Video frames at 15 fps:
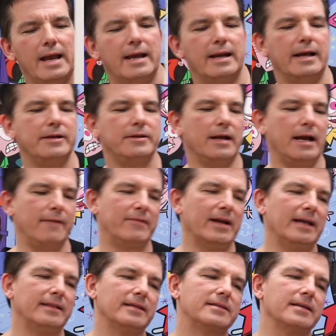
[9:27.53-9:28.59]
And I've
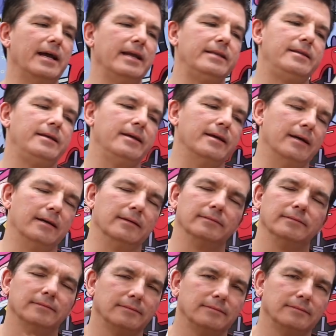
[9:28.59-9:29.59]
got this idea